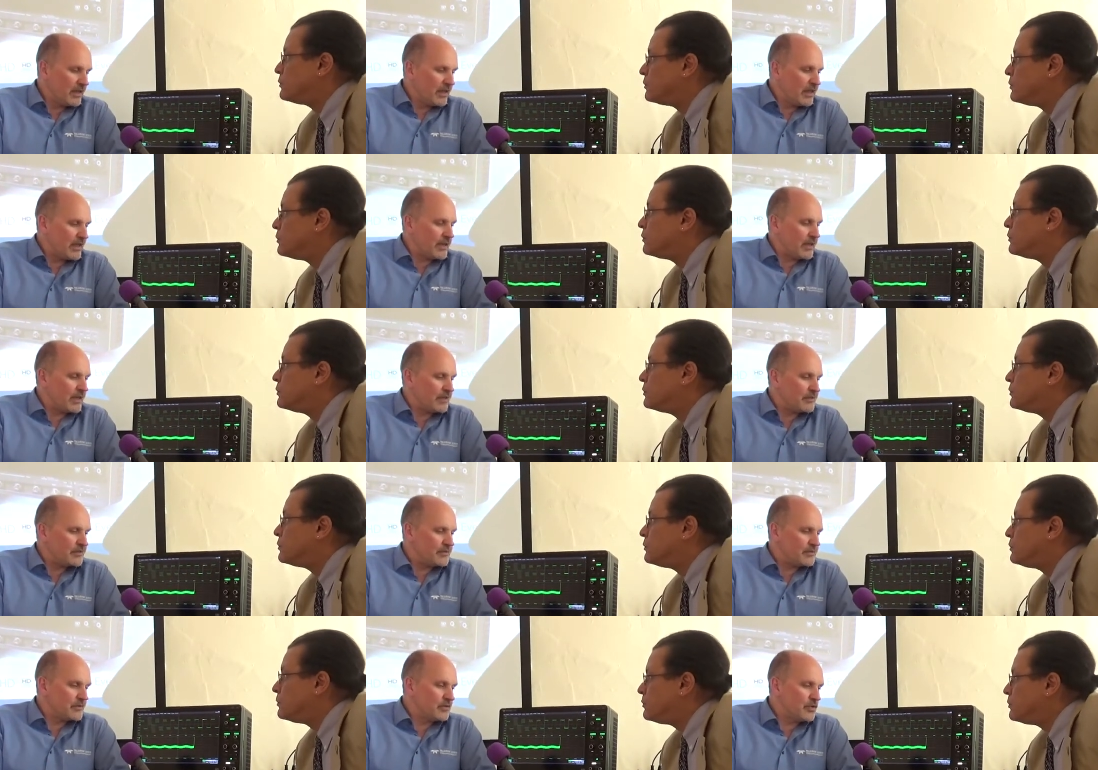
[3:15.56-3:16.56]

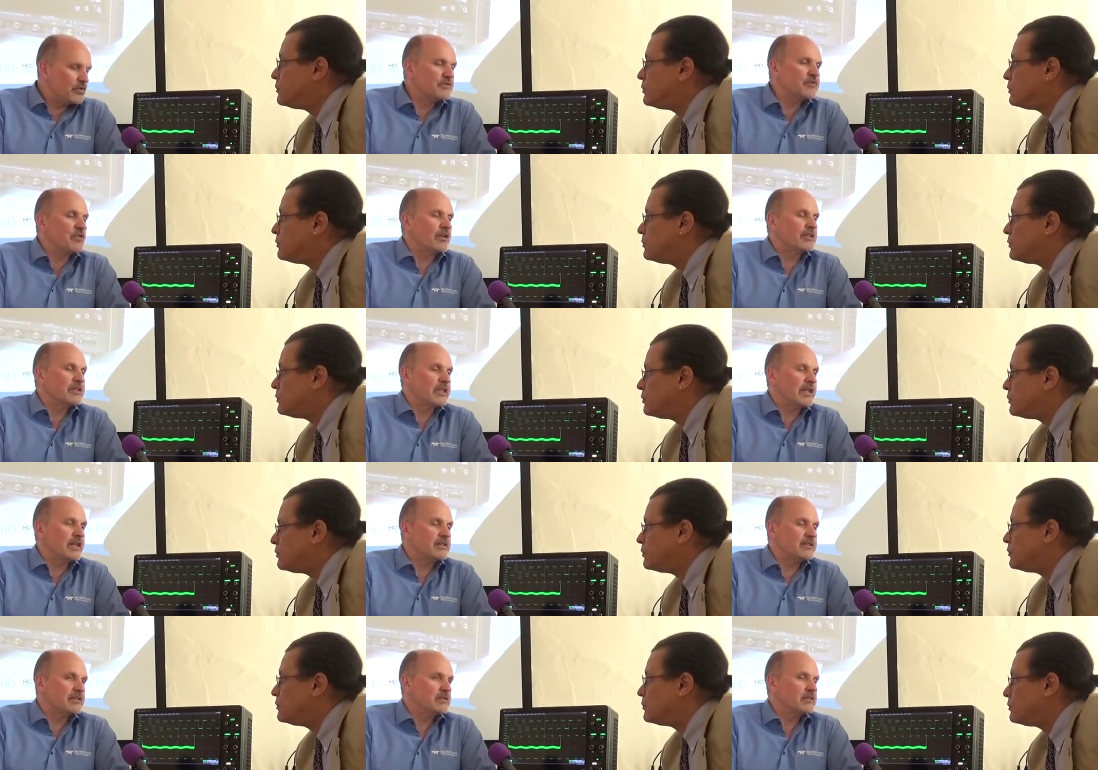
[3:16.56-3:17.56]
Speaker 1: uh, new front
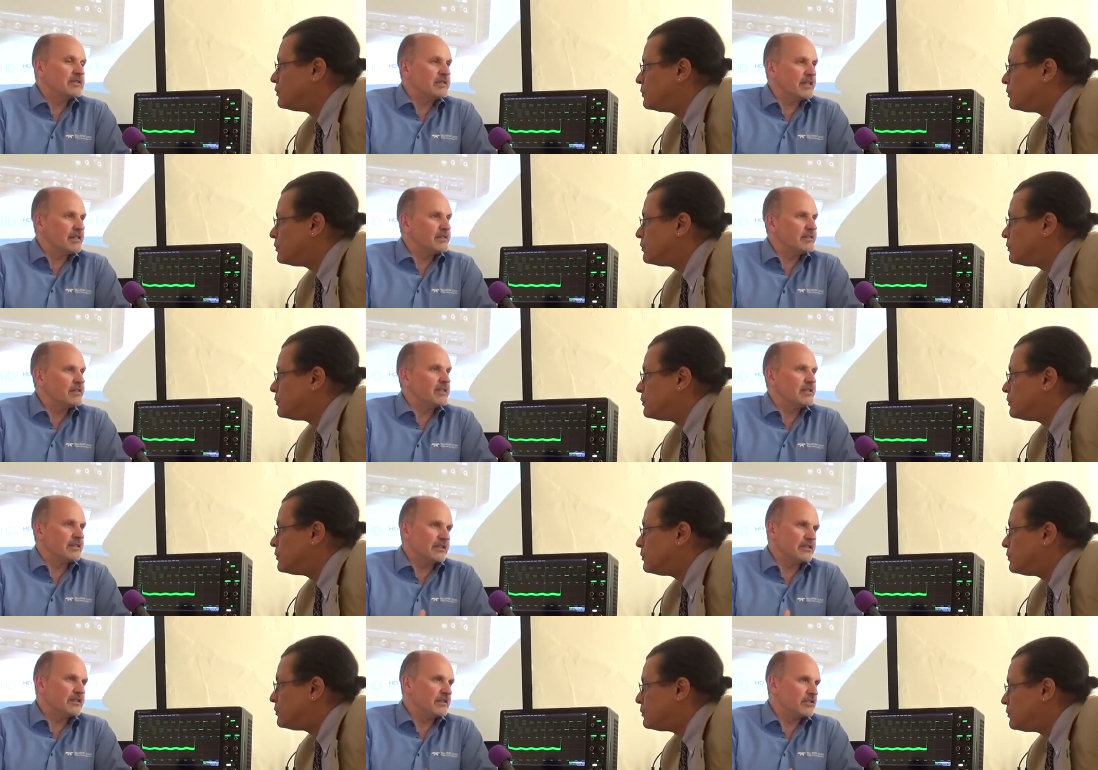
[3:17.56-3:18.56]
end that uh,
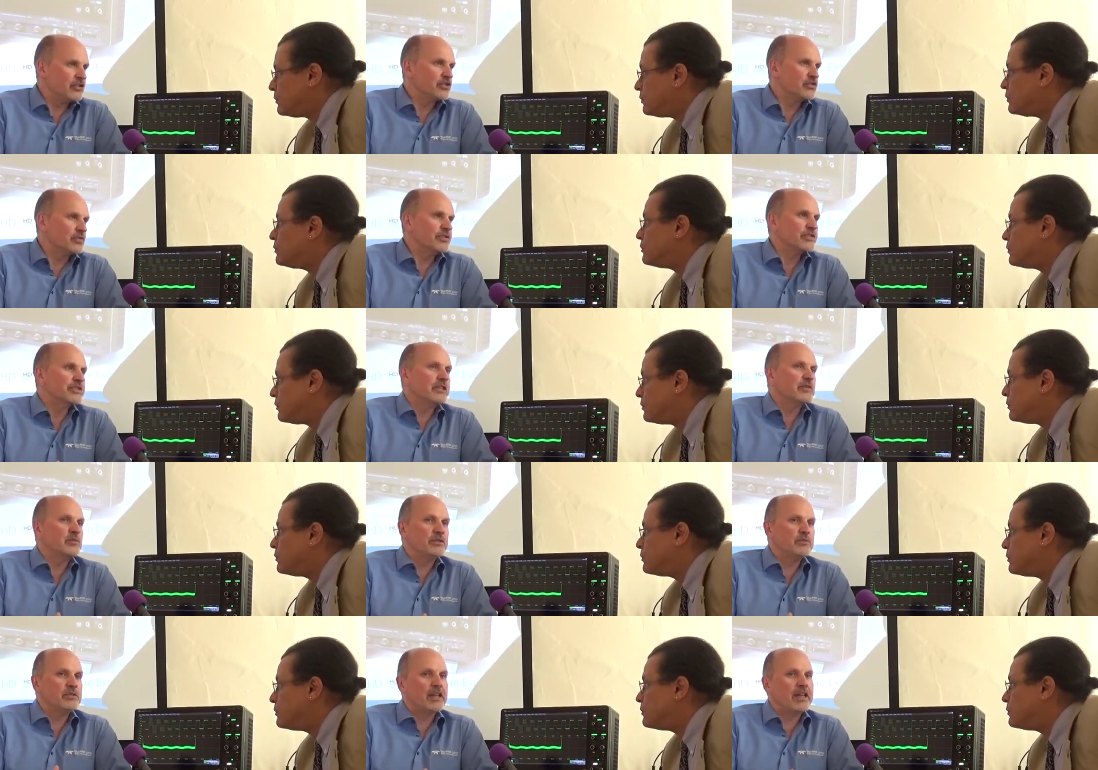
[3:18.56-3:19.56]
ensures that
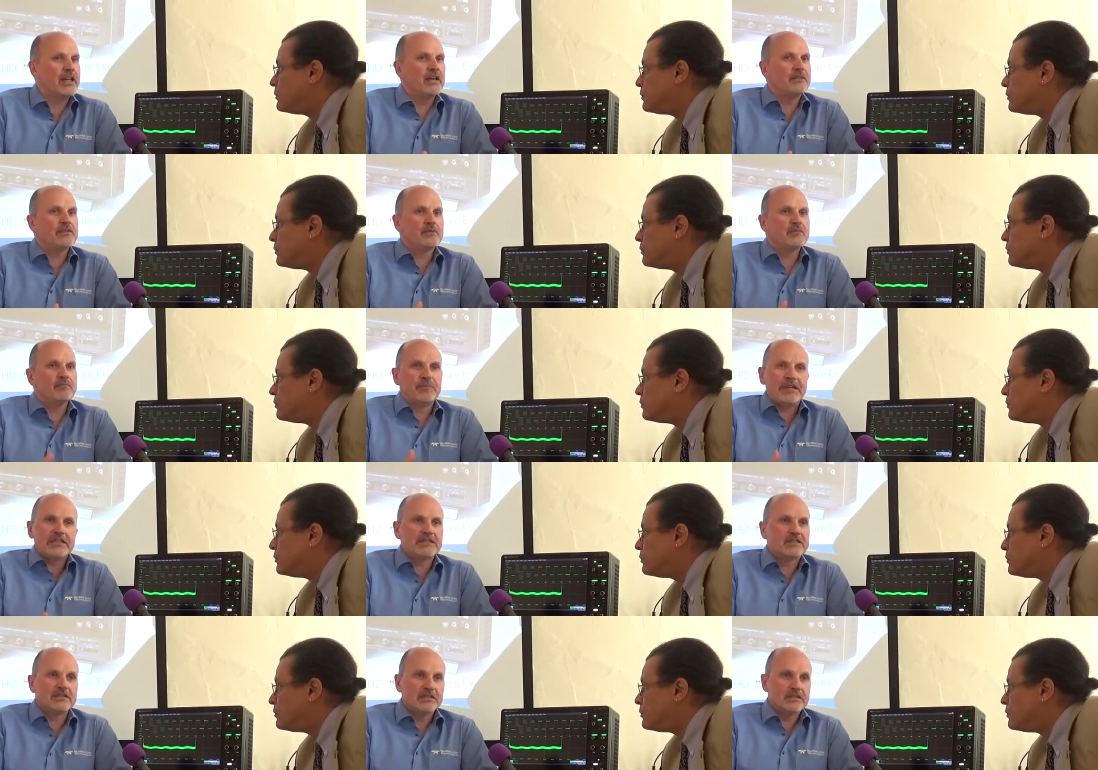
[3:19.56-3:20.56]
we will have the
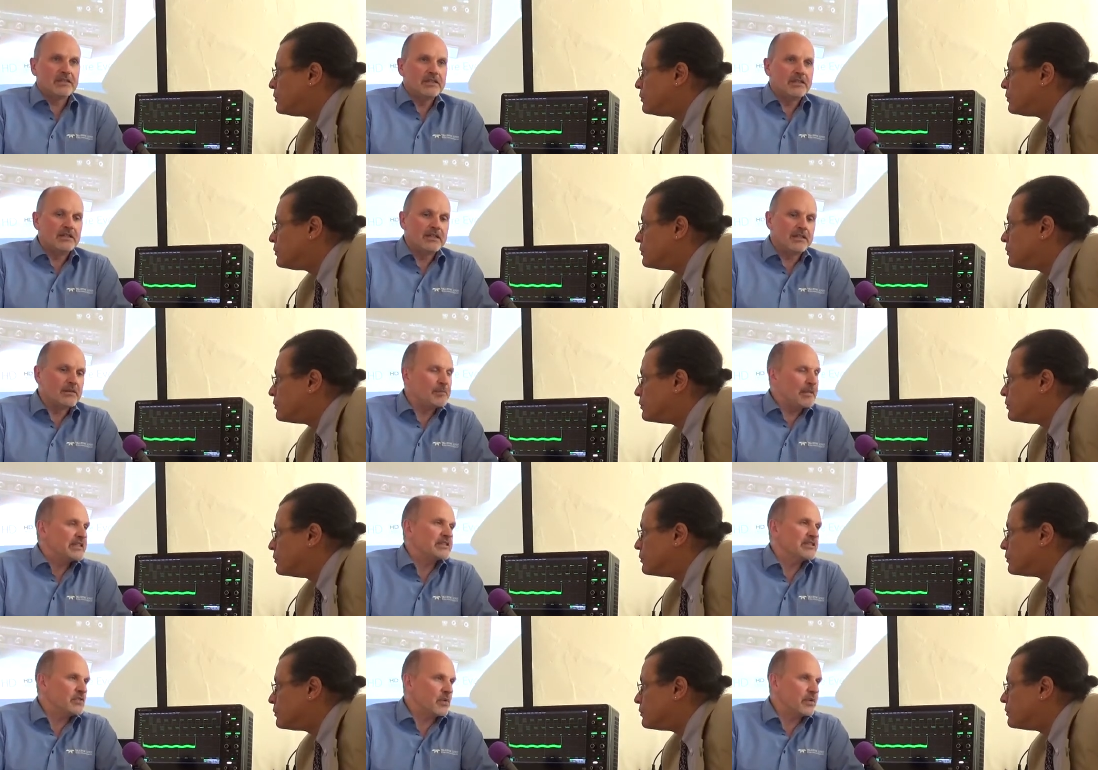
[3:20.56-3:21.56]
best. Uh,
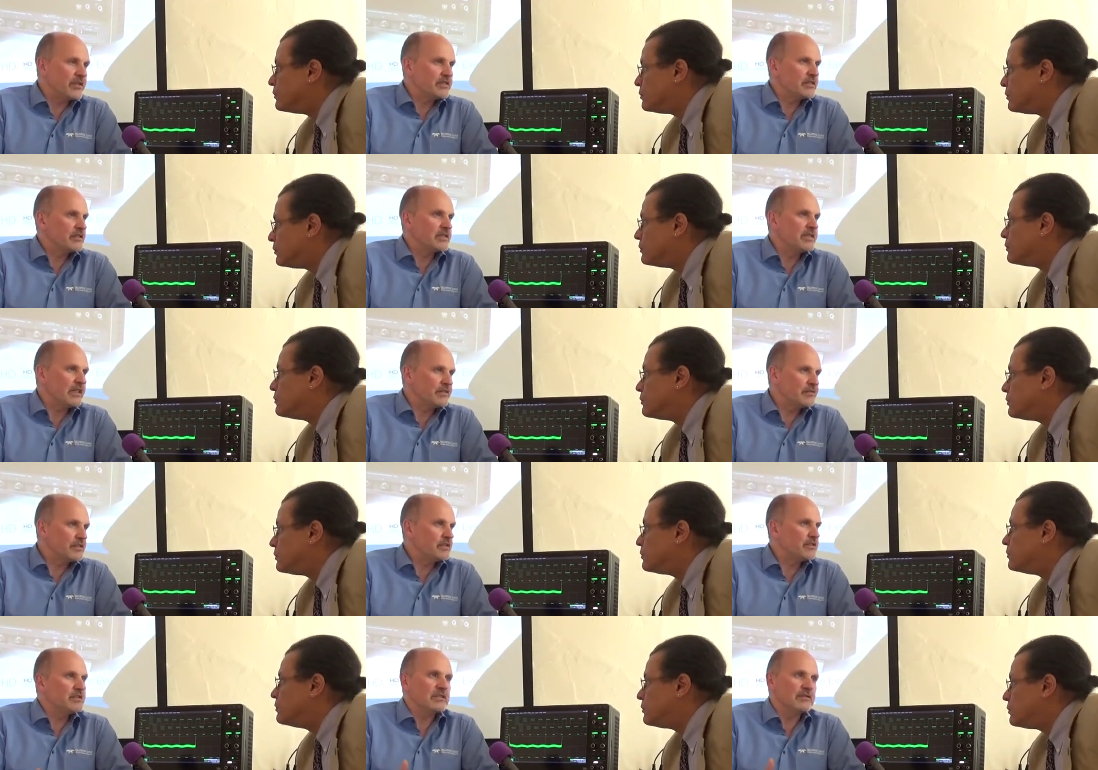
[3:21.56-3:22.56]
best noise
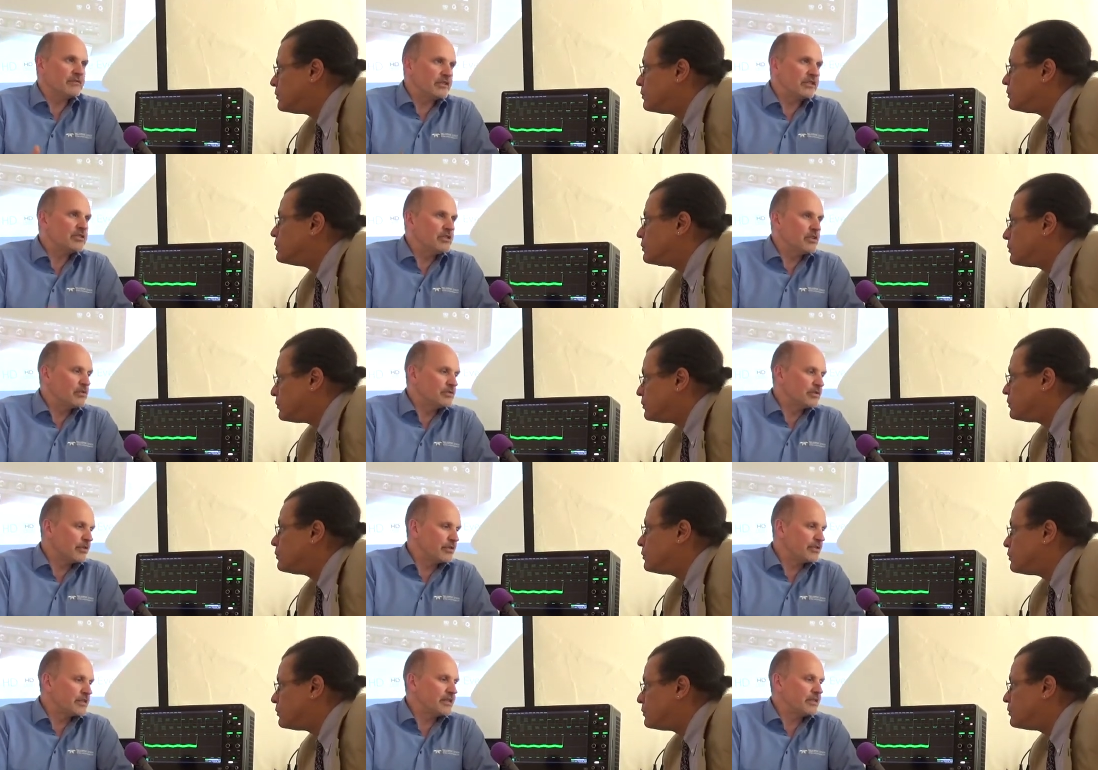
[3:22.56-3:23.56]
level, very low
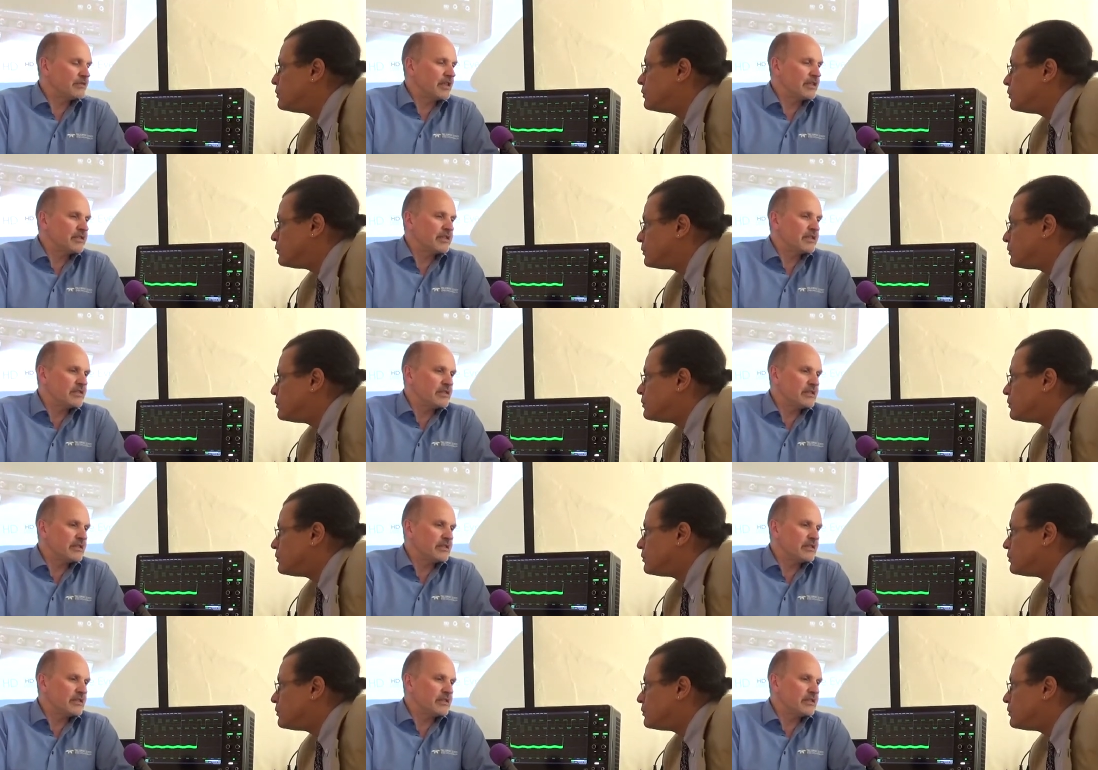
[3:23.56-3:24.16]
noise level, and that